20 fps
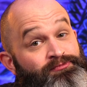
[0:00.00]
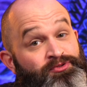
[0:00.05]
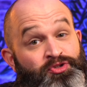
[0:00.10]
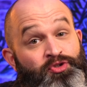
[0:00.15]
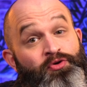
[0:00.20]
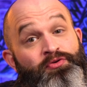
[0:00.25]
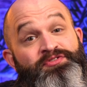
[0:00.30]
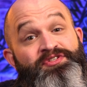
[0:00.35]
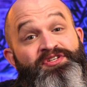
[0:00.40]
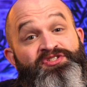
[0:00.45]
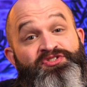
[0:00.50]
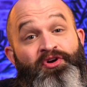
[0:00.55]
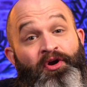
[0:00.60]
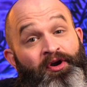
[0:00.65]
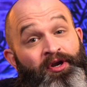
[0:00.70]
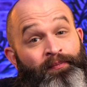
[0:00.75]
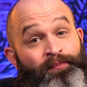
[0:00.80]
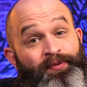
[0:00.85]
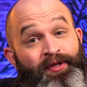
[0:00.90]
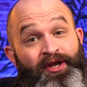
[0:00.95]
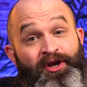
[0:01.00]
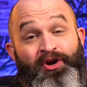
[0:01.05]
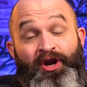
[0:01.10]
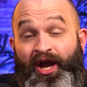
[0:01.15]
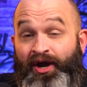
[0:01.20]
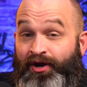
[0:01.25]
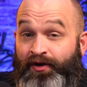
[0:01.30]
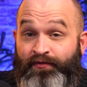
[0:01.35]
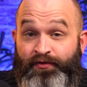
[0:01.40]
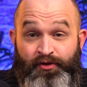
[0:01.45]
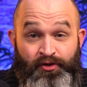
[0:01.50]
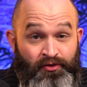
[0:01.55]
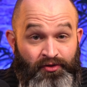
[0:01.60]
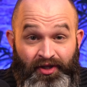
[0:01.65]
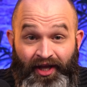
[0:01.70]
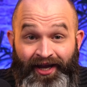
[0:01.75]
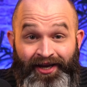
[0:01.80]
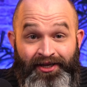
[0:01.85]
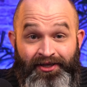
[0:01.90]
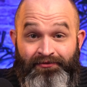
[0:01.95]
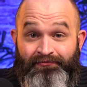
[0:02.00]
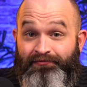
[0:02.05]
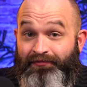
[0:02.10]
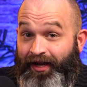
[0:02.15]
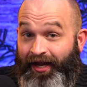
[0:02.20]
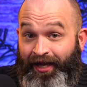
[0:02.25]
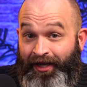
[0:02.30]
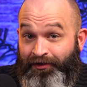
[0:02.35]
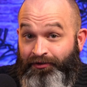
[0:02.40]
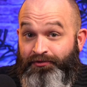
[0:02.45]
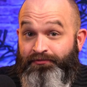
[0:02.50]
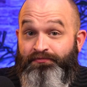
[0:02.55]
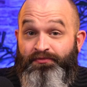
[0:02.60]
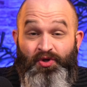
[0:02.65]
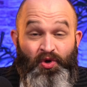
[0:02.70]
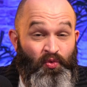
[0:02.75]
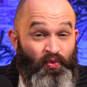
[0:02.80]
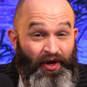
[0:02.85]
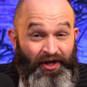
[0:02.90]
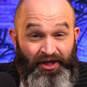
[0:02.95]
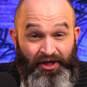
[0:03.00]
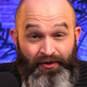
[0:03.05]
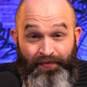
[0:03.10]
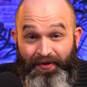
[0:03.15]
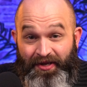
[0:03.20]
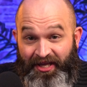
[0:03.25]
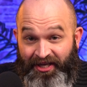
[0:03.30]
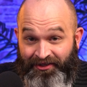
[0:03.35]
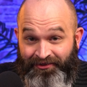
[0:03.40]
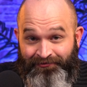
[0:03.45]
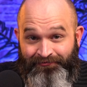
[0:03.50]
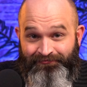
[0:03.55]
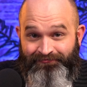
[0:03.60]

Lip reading: choose a starting player however you'd like, and you're ready to begin.